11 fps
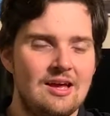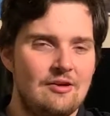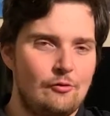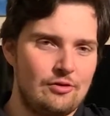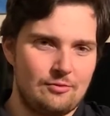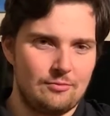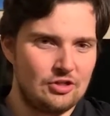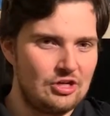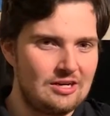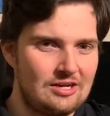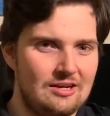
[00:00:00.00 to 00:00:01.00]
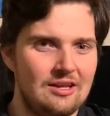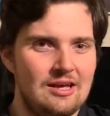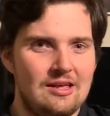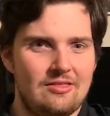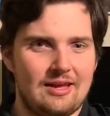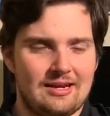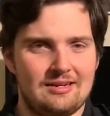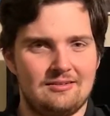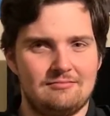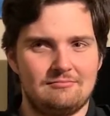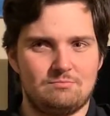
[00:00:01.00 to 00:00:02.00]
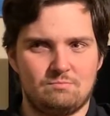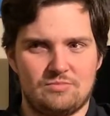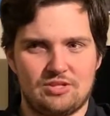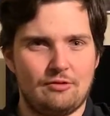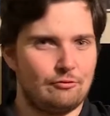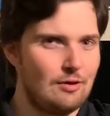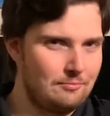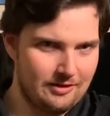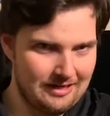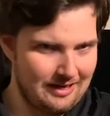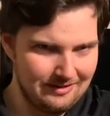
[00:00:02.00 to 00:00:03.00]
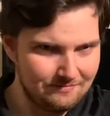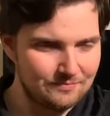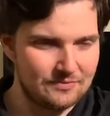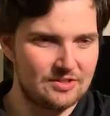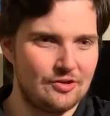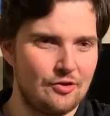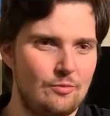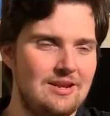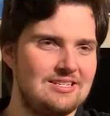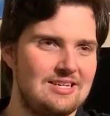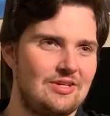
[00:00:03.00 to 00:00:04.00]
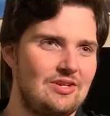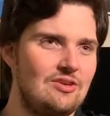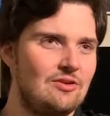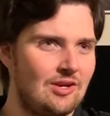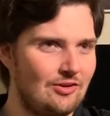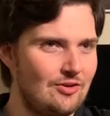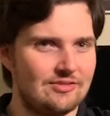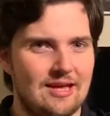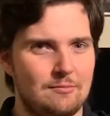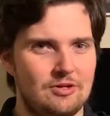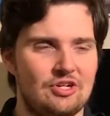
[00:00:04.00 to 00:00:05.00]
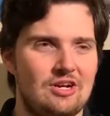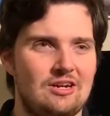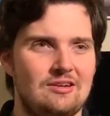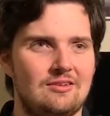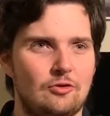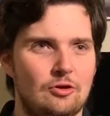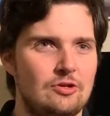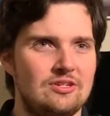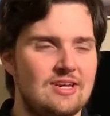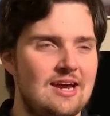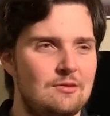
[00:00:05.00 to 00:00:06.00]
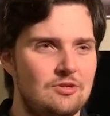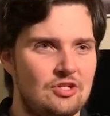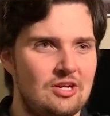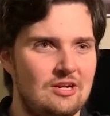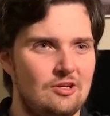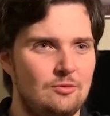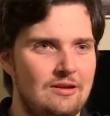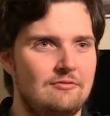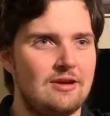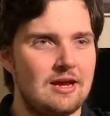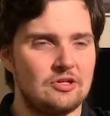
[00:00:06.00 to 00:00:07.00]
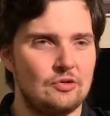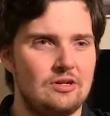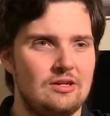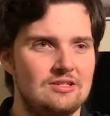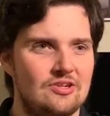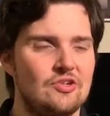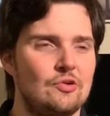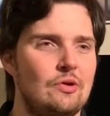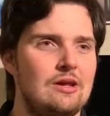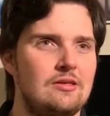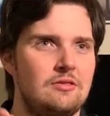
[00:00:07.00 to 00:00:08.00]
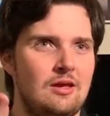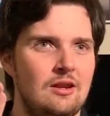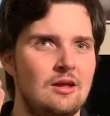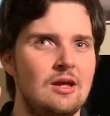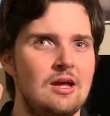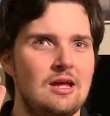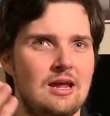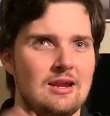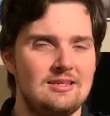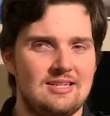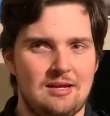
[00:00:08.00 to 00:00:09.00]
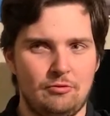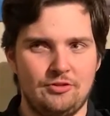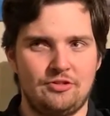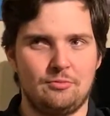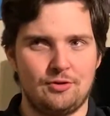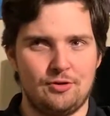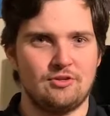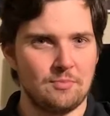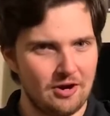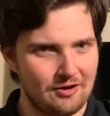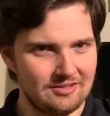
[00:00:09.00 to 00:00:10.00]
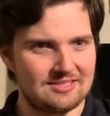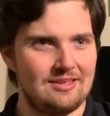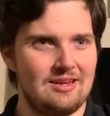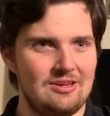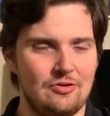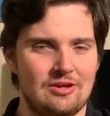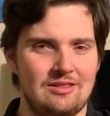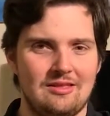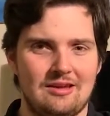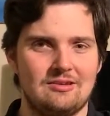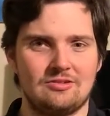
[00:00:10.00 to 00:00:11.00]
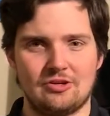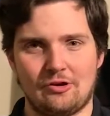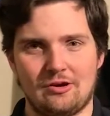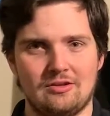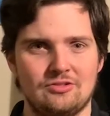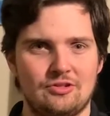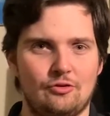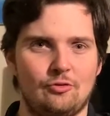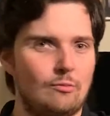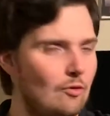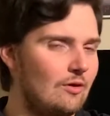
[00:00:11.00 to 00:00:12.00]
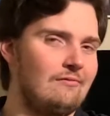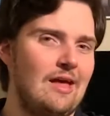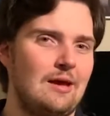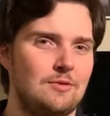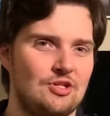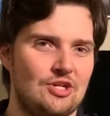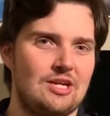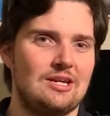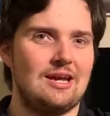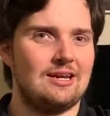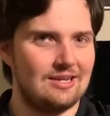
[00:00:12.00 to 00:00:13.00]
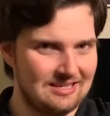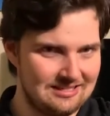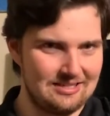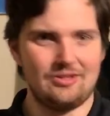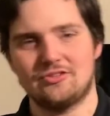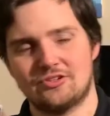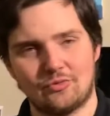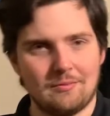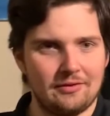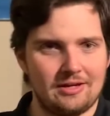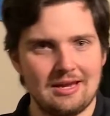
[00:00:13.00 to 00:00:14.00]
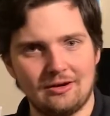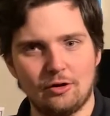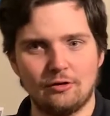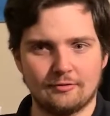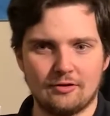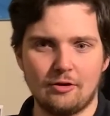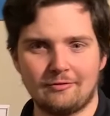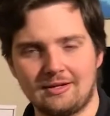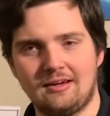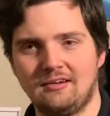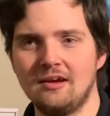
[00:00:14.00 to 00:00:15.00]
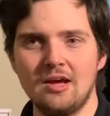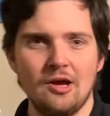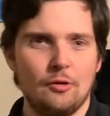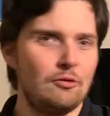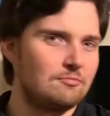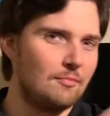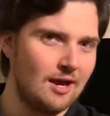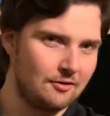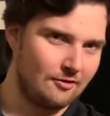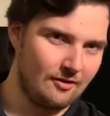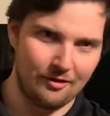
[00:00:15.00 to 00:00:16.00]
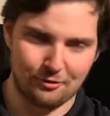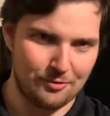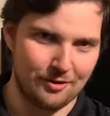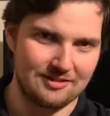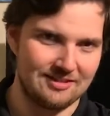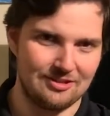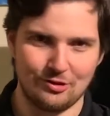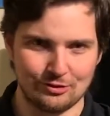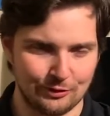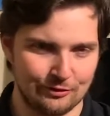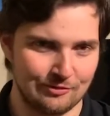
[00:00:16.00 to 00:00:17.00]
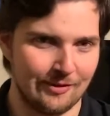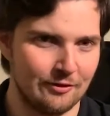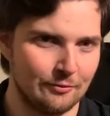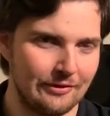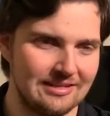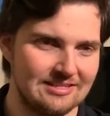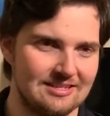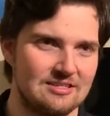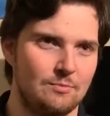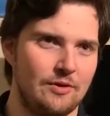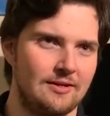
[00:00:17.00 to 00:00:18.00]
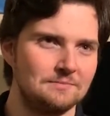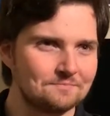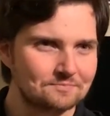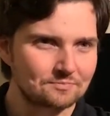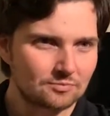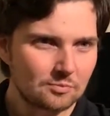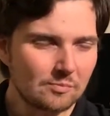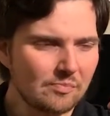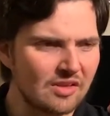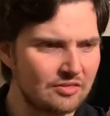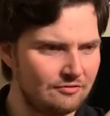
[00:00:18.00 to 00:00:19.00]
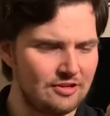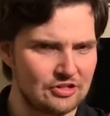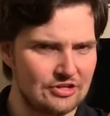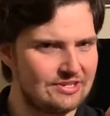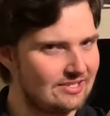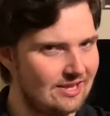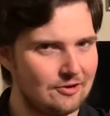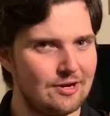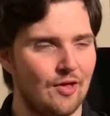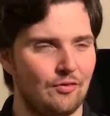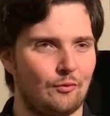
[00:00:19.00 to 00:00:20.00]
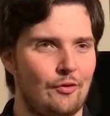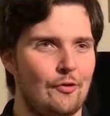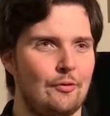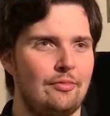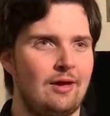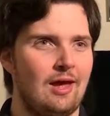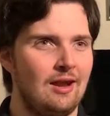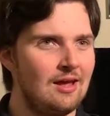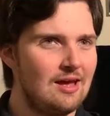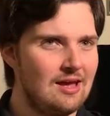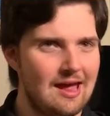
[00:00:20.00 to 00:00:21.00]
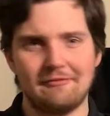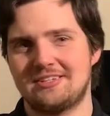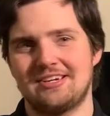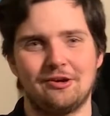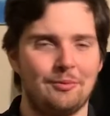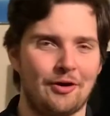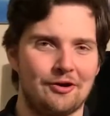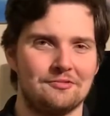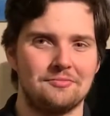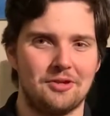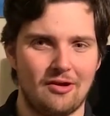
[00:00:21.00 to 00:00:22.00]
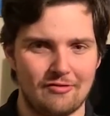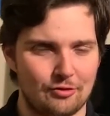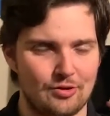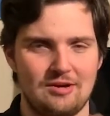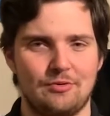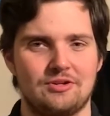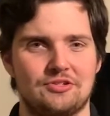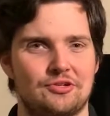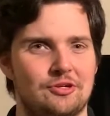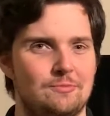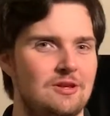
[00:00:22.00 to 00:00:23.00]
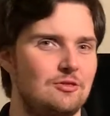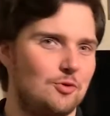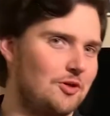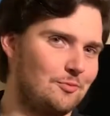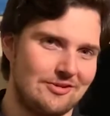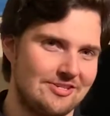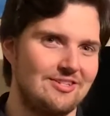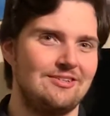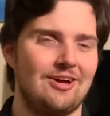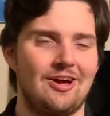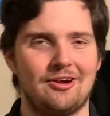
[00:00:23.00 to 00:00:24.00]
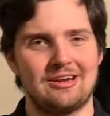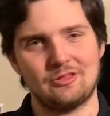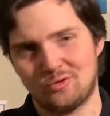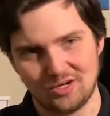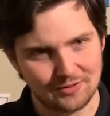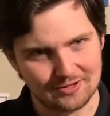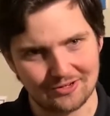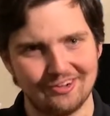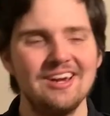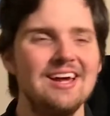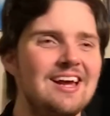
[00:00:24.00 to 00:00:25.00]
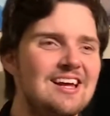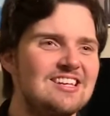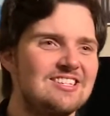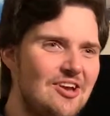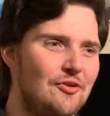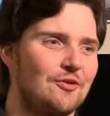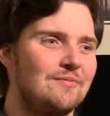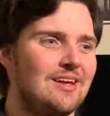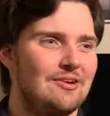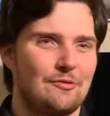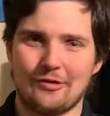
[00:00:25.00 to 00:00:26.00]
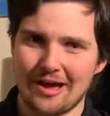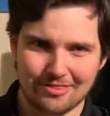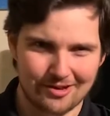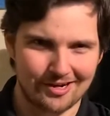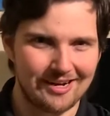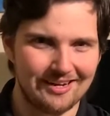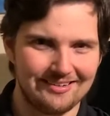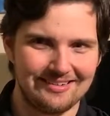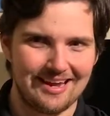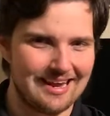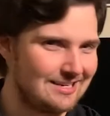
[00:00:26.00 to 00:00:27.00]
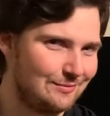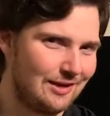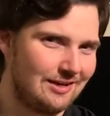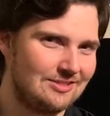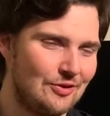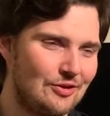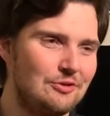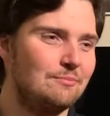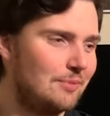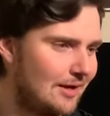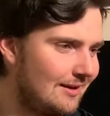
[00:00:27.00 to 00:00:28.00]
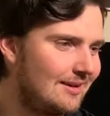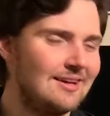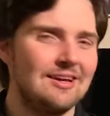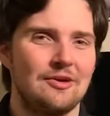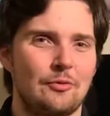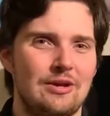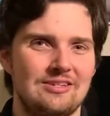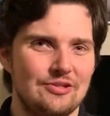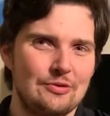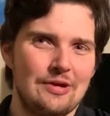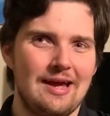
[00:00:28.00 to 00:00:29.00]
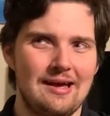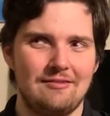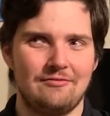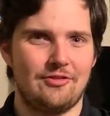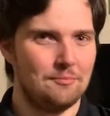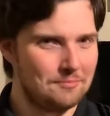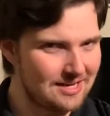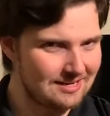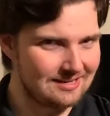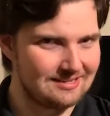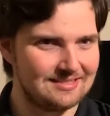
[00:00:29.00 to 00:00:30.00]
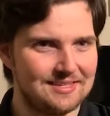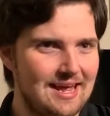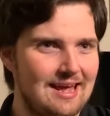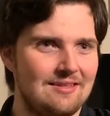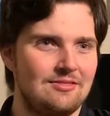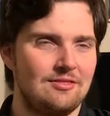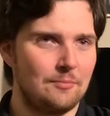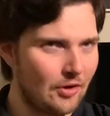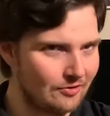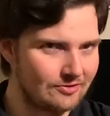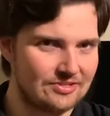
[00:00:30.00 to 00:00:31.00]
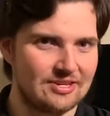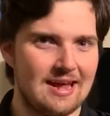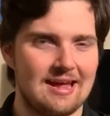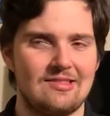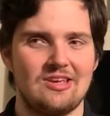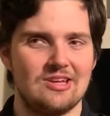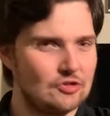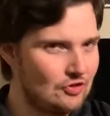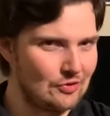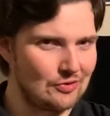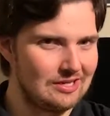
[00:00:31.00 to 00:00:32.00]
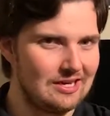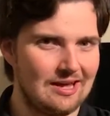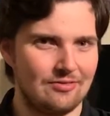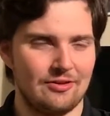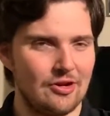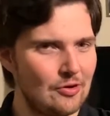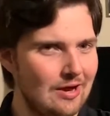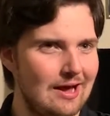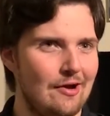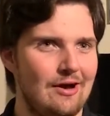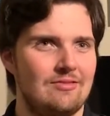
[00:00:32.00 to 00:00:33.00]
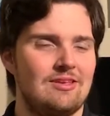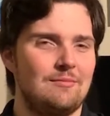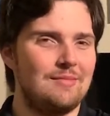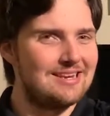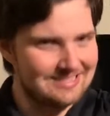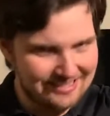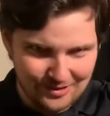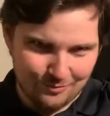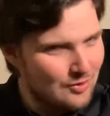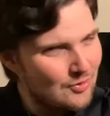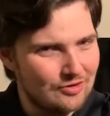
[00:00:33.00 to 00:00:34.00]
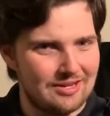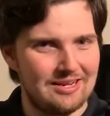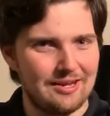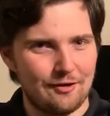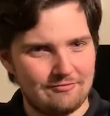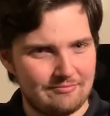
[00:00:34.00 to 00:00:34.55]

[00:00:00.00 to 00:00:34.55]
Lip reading: with a machine that can self-replicate. So basically you can use that machine, or you design a machine and you manufacture it in such a way that it is able to produce parts that you can then turn into more of that machine, and it continues to replicate over and over again, with minor other parts that you source from other places. But the vision is later down the road that every single part of a 3D printer could be 3D printed on a 3D printer. So we're not there yet, I hate to break it to you, but we do have the means and the parts and the ingenuity and the know-how and the amazing community of